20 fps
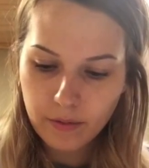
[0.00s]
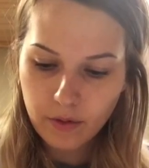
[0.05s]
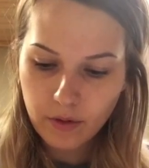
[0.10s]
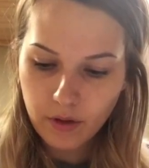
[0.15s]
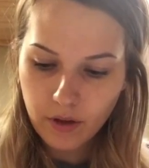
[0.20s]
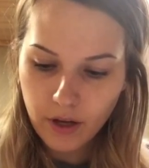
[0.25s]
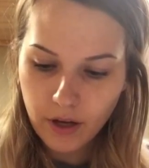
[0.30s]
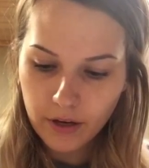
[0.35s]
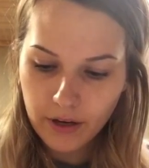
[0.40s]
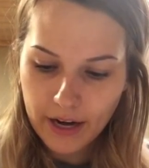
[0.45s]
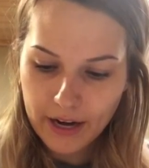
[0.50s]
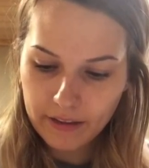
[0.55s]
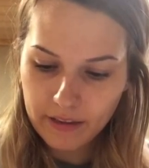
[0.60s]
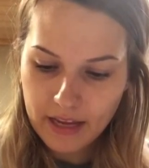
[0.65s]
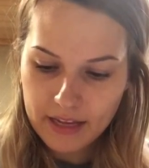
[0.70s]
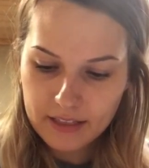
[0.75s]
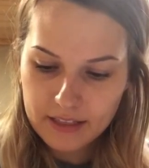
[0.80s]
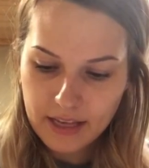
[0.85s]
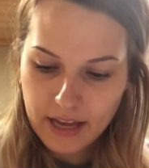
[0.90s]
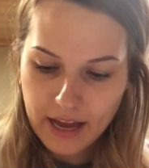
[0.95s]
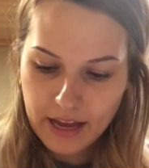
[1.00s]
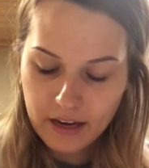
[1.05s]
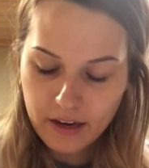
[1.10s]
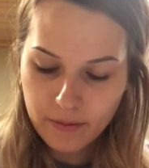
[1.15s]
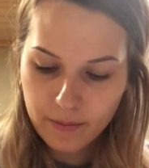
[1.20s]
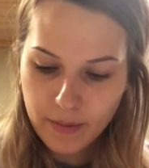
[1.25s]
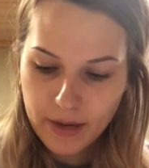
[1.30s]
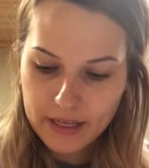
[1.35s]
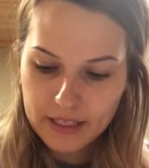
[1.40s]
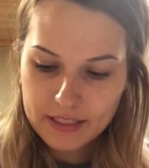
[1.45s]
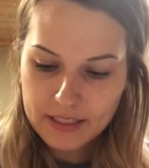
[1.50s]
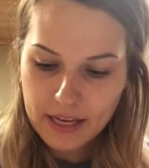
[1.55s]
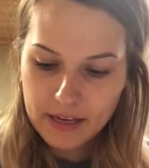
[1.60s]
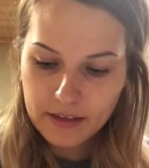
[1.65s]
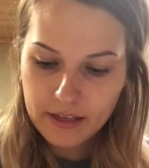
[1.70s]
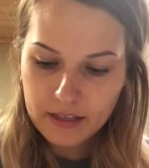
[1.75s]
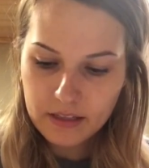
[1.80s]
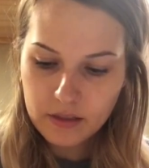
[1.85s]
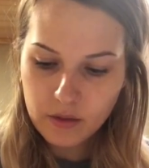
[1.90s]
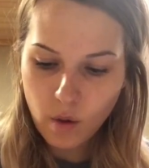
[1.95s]
All right, that's the end of my
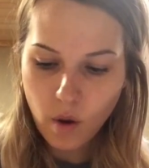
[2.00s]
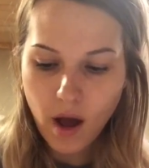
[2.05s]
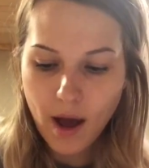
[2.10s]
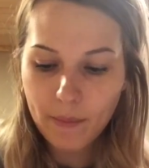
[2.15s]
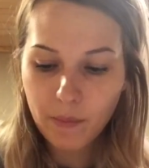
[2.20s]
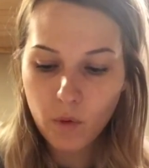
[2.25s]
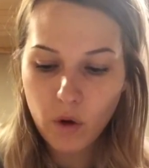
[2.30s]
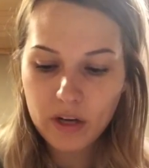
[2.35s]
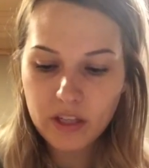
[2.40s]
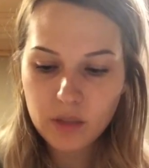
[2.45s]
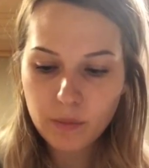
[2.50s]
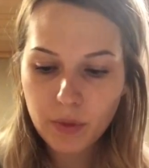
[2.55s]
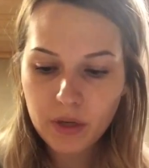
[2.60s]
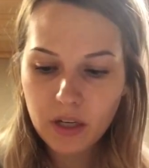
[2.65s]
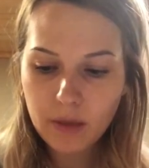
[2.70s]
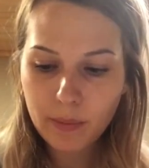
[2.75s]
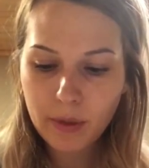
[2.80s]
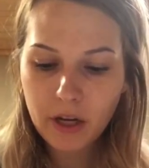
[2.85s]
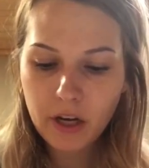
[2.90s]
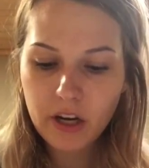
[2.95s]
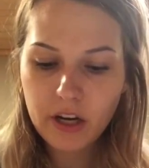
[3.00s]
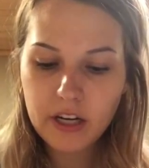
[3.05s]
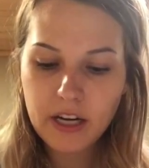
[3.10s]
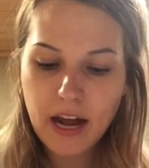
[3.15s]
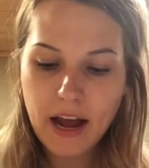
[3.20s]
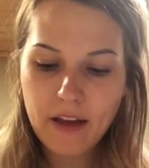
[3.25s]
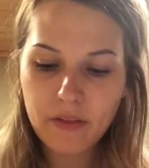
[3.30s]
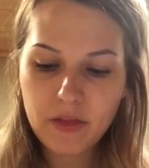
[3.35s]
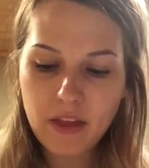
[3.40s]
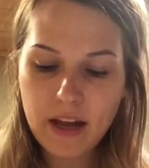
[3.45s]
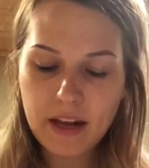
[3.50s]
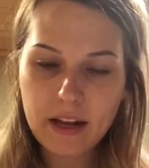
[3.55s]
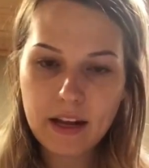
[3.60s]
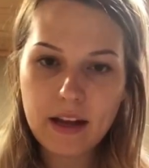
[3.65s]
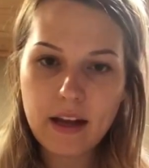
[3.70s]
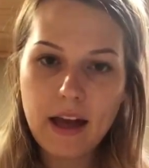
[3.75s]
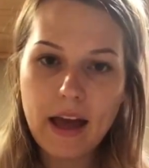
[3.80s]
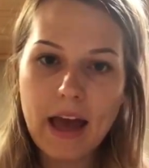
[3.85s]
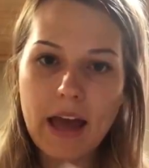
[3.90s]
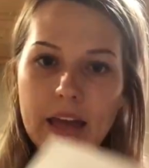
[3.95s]
sentence, so I'm going to put a period at the
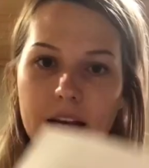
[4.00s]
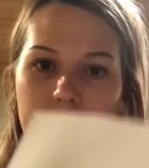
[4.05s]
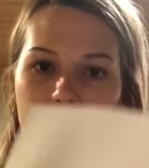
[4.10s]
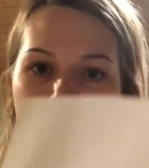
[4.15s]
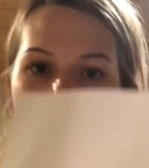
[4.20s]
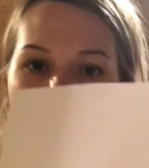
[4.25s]
end.